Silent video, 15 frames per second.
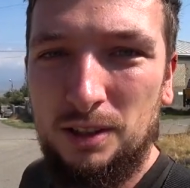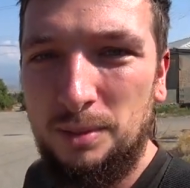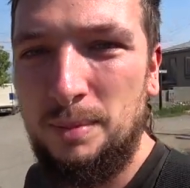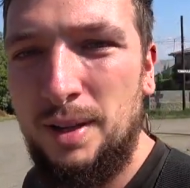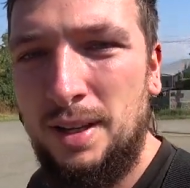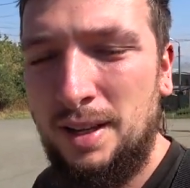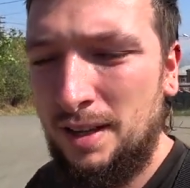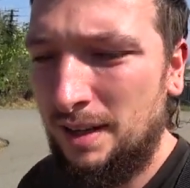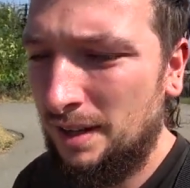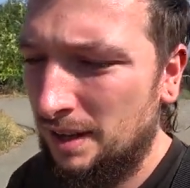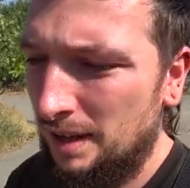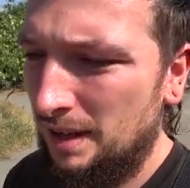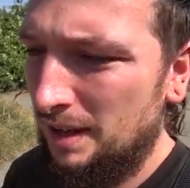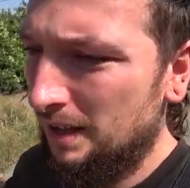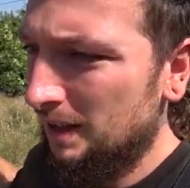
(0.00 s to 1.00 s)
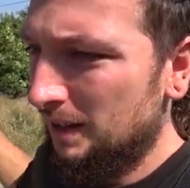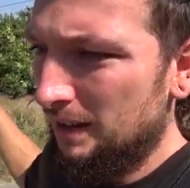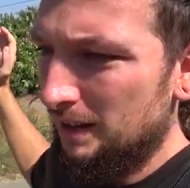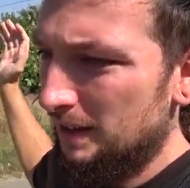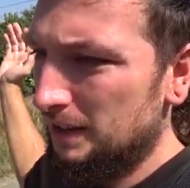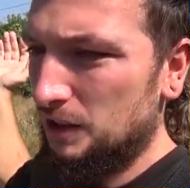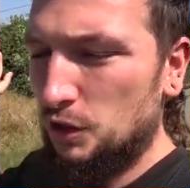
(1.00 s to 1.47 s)
some
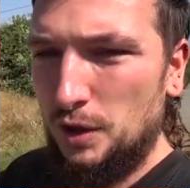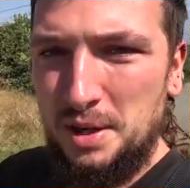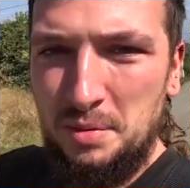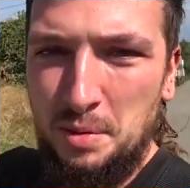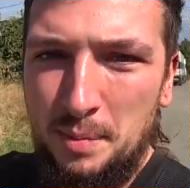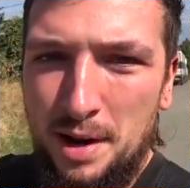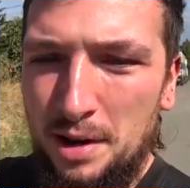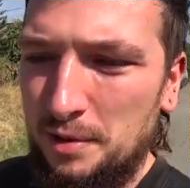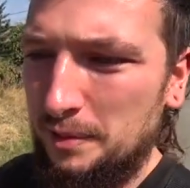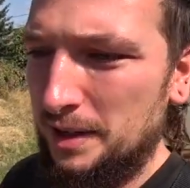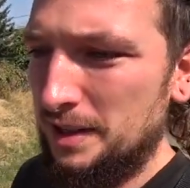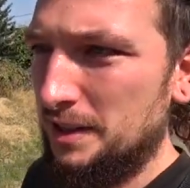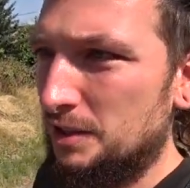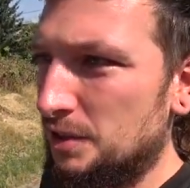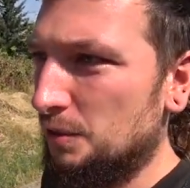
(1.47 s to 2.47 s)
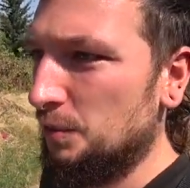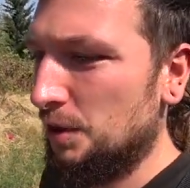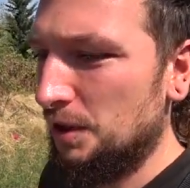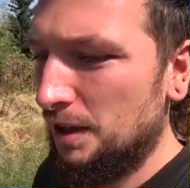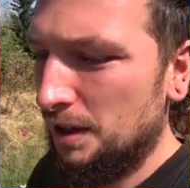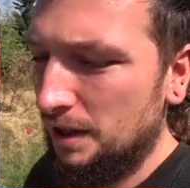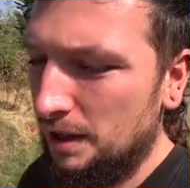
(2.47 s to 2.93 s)
incredible mountain ranges that
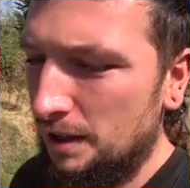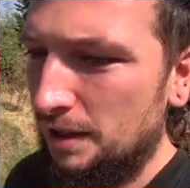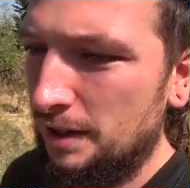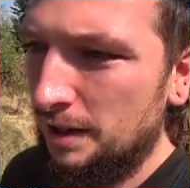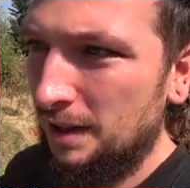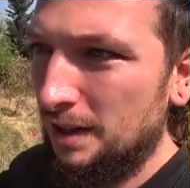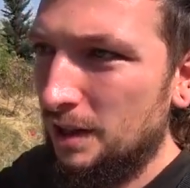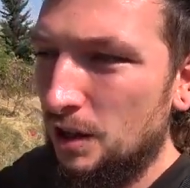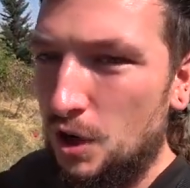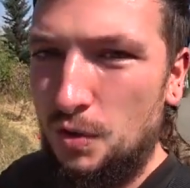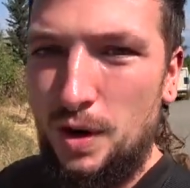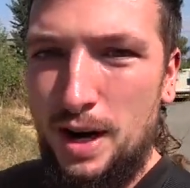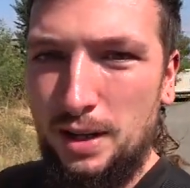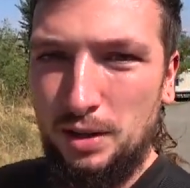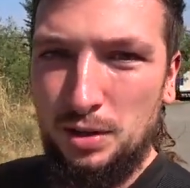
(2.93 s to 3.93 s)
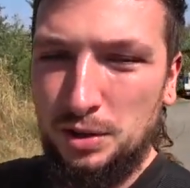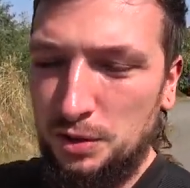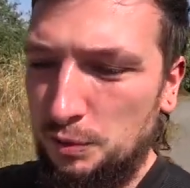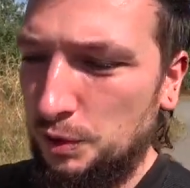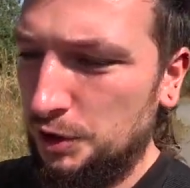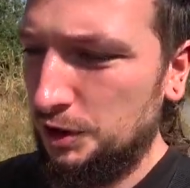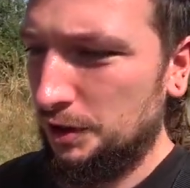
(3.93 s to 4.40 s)
run right along
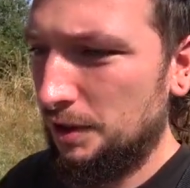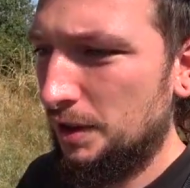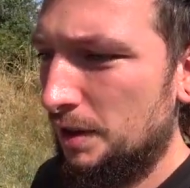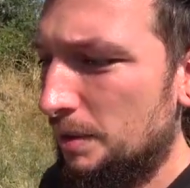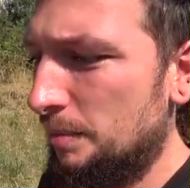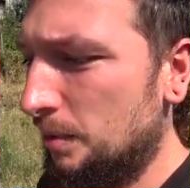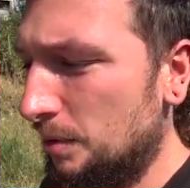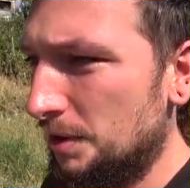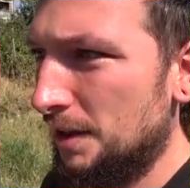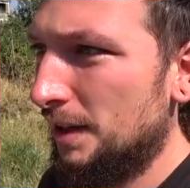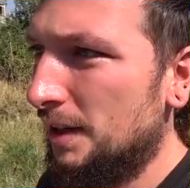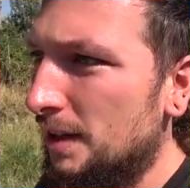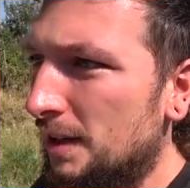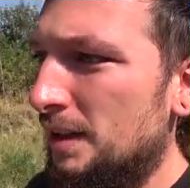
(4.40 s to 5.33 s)
the Russian border.